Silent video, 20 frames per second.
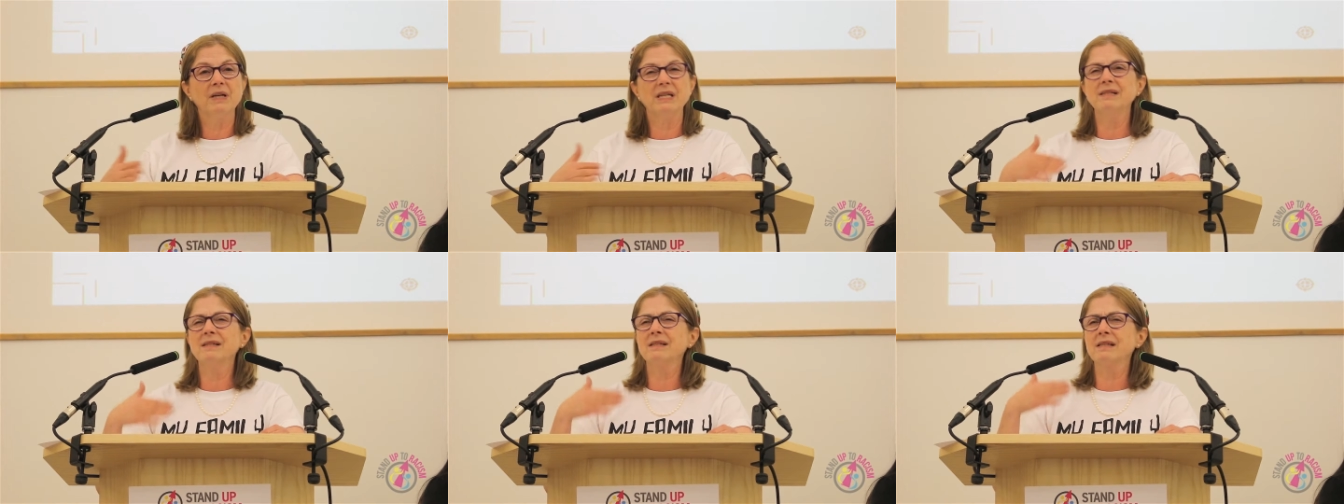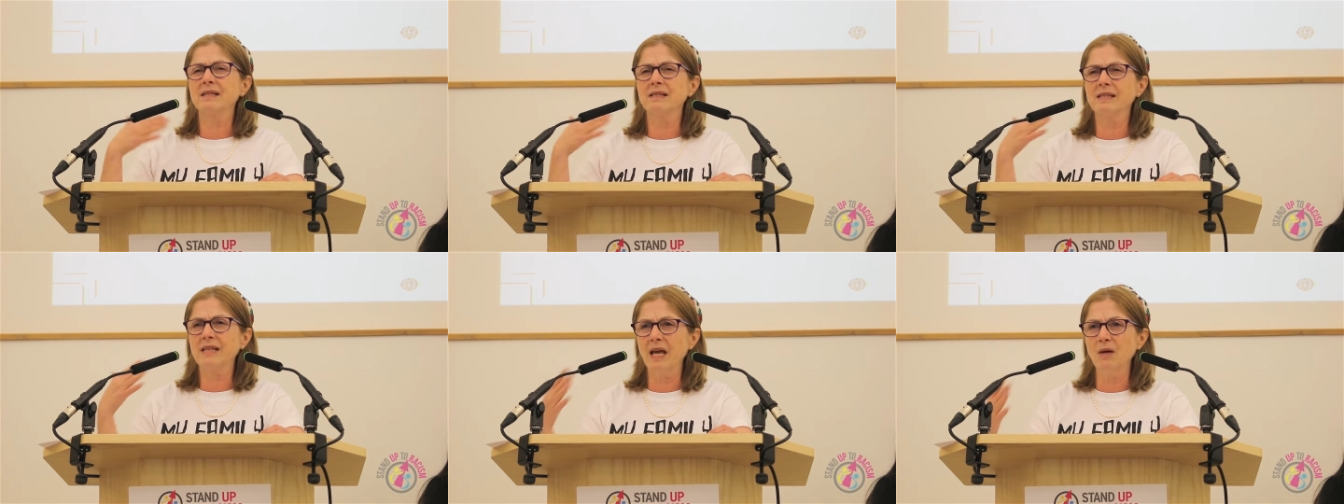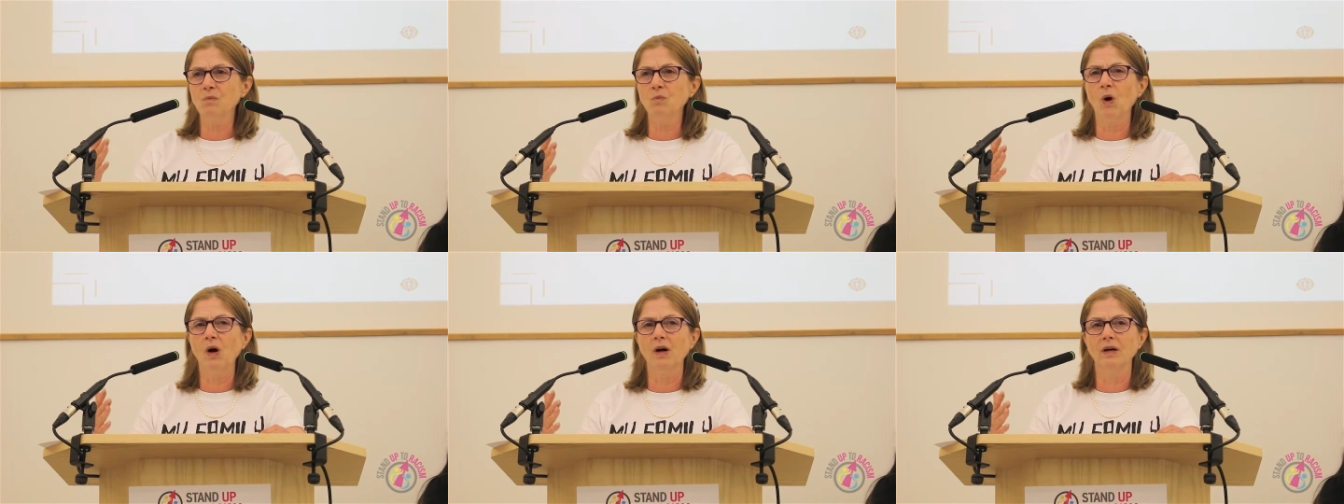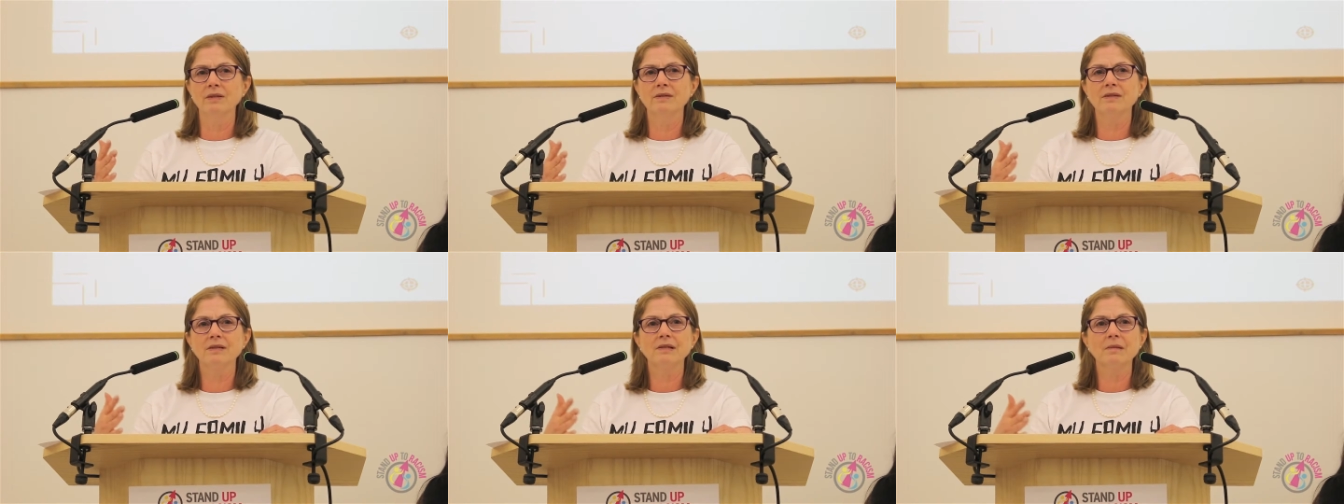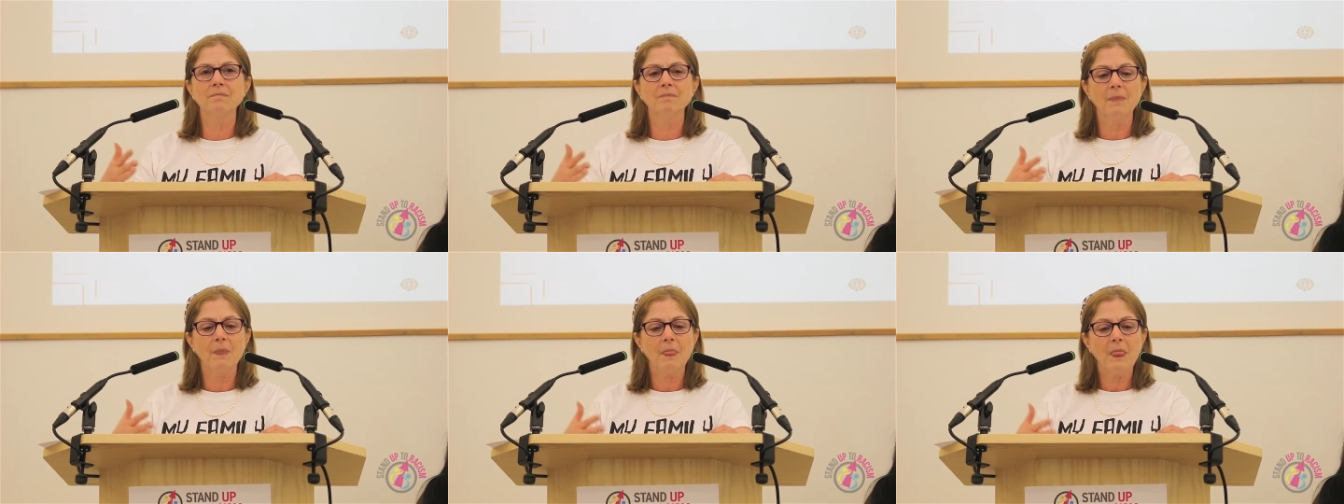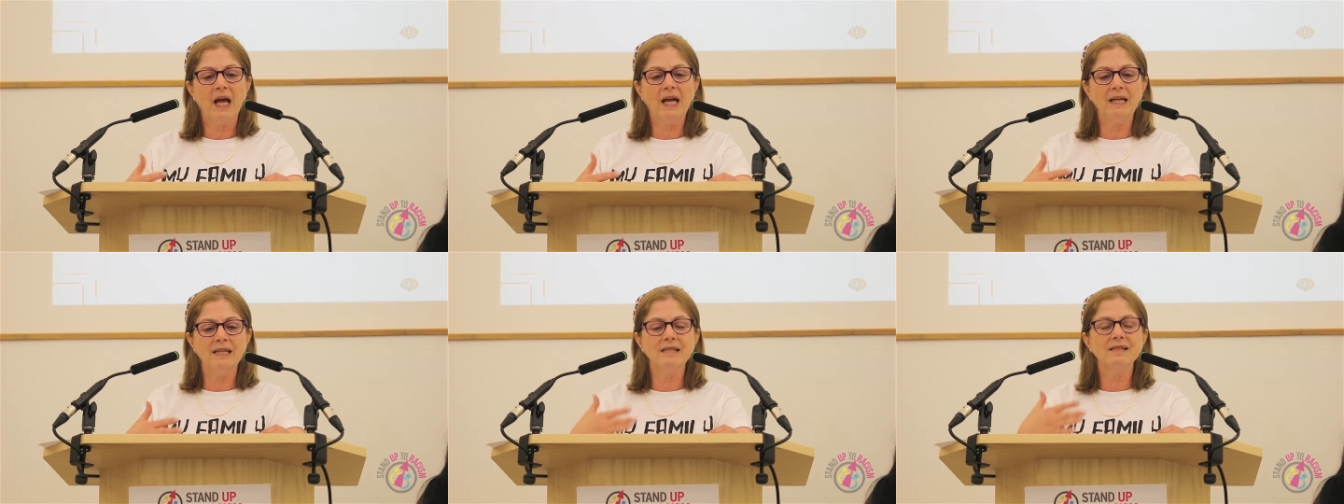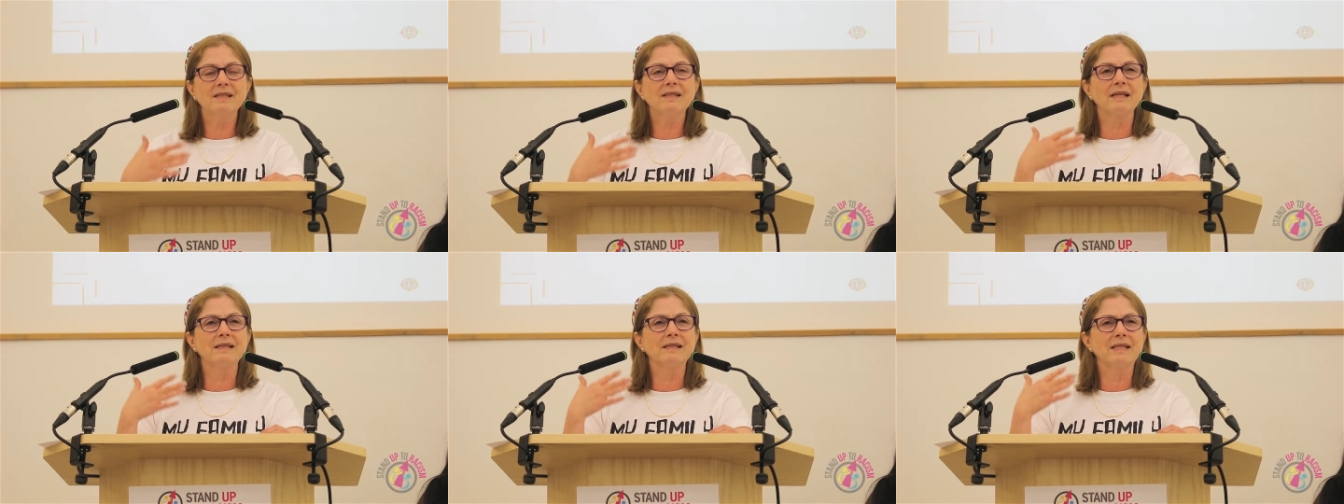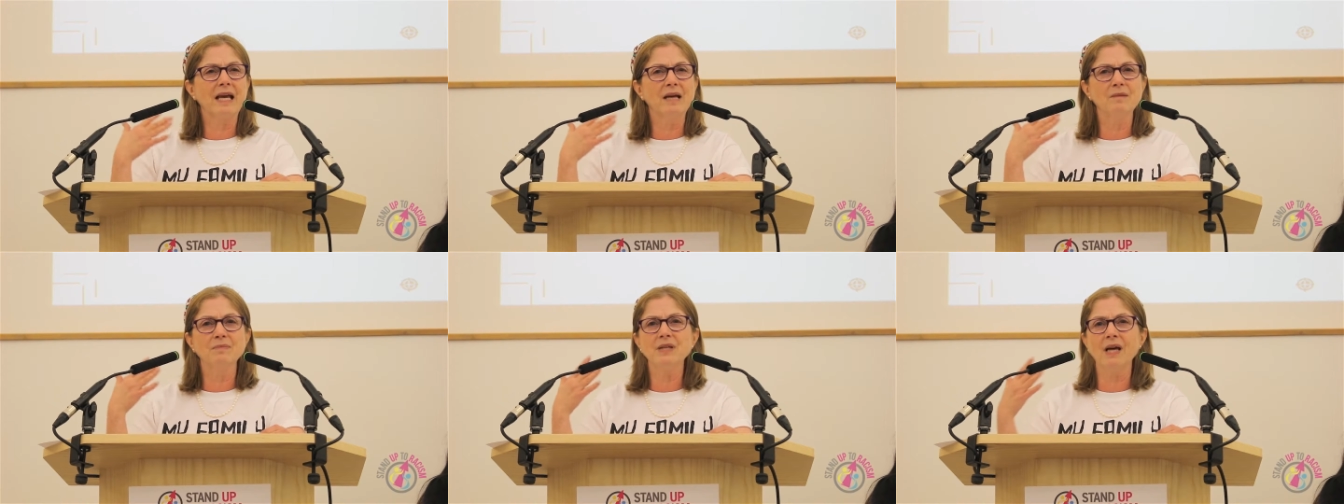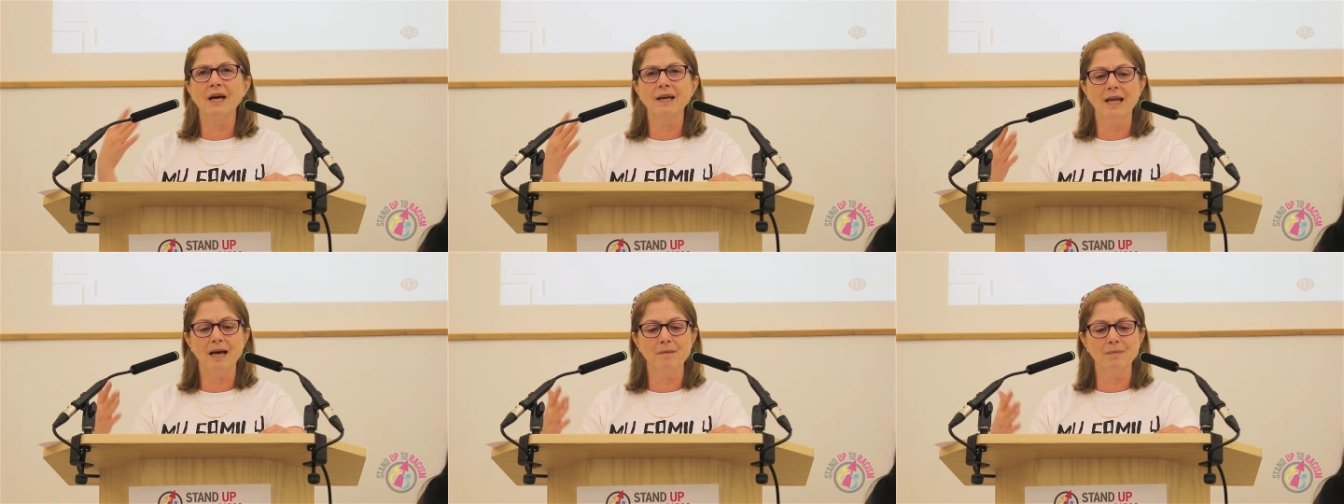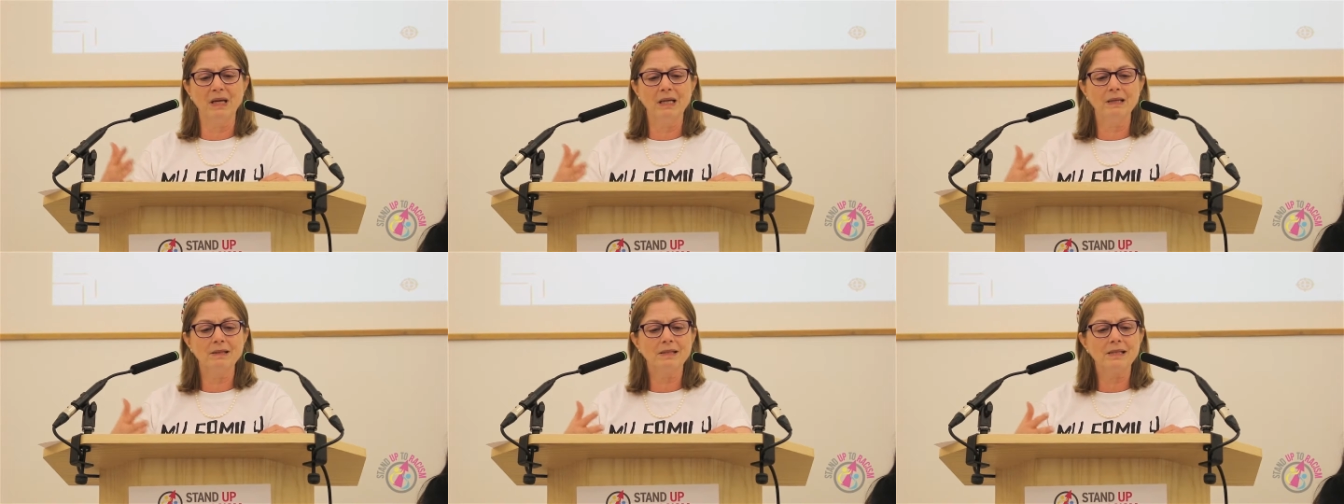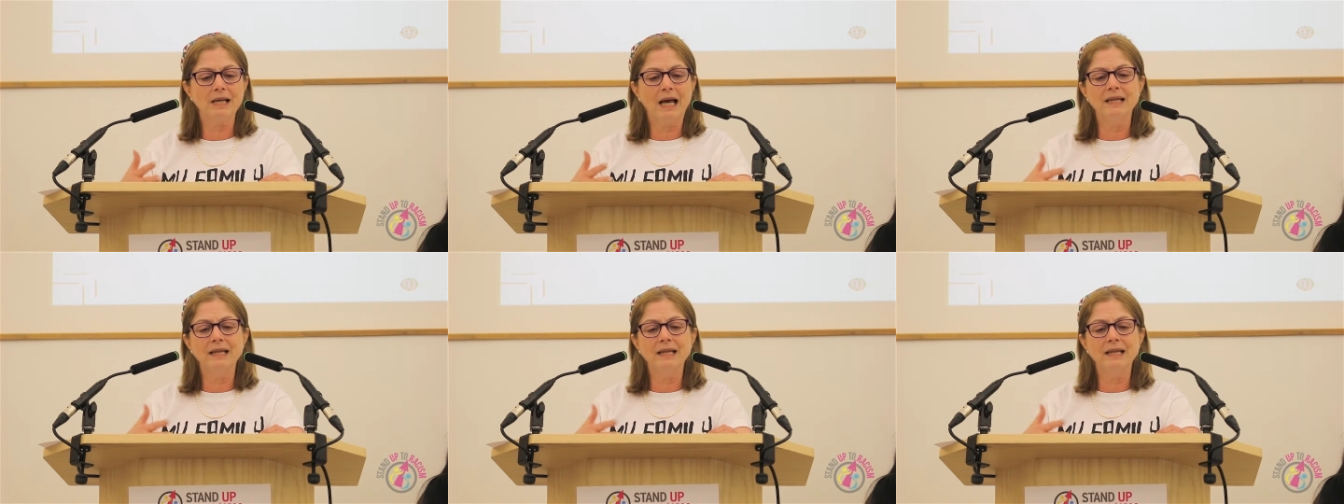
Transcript: but it's the same words, and it's the same dynamics,